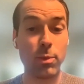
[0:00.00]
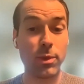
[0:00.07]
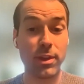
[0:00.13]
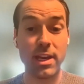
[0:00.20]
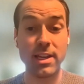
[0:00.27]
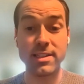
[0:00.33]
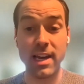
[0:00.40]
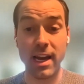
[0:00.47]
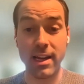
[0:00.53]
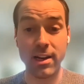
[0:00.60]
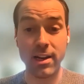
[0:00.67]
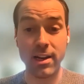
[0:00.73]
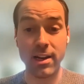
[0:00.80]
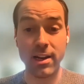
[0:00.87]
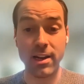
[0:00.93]
with key
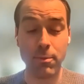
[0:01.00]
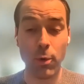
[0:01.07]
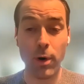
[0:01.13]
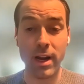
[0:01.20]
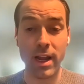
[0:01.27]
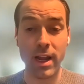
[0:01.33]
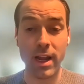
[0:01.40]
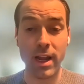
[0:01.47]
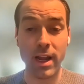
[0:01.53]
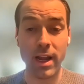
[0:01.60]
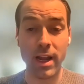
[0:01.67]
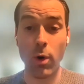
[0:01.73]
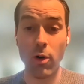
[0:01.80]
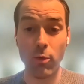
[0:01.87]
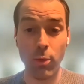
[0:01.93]
secondary endpoint at
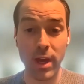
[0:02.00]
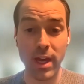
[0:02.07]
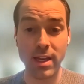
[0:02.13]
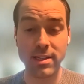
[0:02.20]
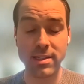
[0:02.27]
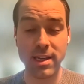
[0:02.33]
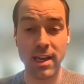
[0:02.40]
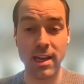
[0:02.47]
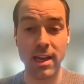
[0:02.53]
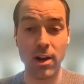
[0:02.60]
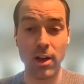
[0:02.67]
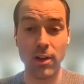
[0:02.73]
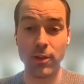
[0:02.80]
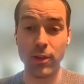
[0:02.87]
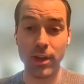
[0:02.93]
12 weeks
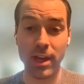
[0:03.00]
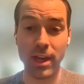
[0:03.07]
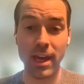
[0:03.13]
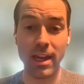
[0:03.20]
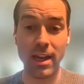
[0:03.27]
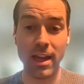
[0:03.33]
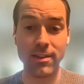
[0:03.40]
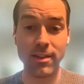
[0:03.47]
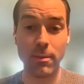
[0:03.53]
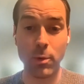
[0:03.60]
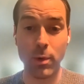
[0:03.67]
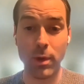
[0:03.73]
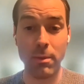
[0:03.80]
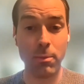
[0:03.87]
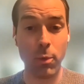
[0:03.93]
and also looking at
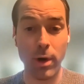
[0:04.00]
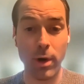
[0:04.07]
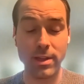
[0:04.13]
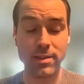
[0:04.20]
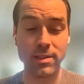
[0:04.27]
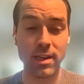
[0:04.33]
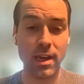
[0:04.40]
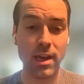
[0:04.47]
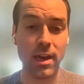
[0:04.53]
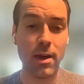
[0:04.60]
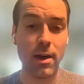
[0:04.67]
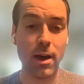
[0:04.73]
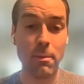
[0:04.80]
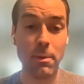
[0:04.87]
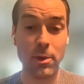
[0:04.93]
subsequent endpoints
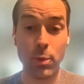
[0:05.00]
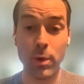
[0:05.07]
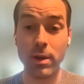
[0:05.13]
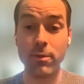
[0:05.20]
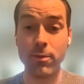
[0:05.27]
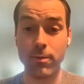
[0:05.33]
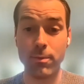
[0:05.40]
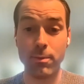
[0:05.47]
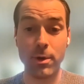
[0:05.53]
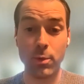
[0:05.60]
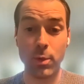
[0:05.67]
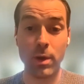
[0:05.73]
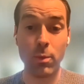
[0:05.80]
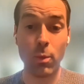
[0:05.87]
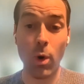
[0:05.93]

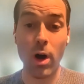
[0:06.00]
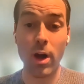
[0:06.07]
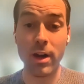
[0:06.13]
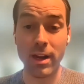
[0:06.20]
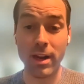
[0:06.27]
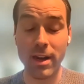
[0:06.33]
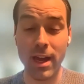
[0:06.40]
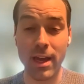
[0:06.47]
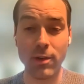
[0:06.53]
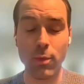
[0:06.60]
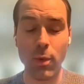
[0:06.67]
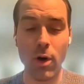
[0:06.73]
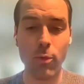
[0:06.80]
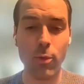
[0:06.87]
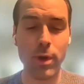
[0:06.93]
between 1
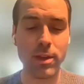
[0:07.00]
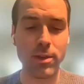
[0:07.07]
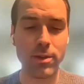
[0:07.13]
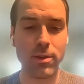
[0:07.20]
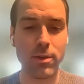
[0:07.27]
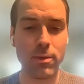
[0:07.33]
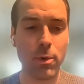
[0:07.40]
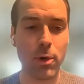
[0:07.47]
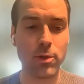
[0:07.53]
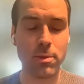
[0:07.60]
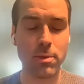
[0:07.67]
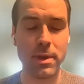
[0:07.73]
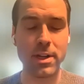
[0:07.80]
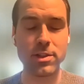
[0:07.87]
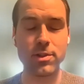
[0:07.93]
and 12 weeks
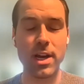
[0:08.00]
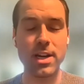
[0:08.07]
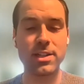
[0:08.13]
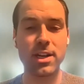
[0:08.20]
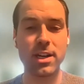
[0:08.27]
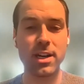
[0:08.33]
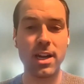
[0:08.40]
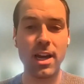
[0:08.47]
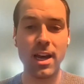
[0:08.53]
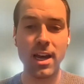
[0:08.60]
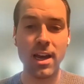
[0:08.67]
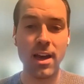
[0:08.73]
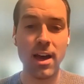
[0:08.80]
post-administration.